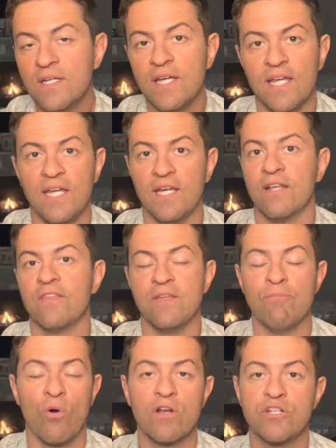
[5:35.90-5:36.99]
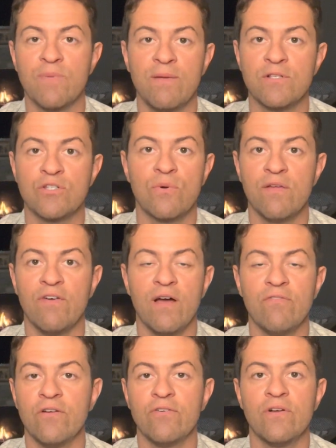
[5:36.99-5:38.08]
and the mortgage payment is
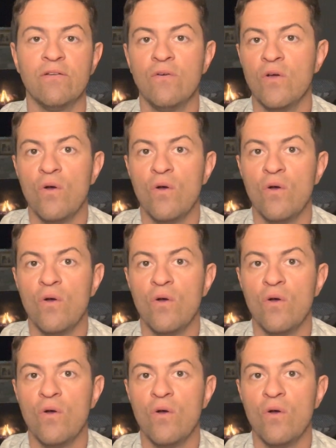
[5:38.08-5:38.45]
$2,500,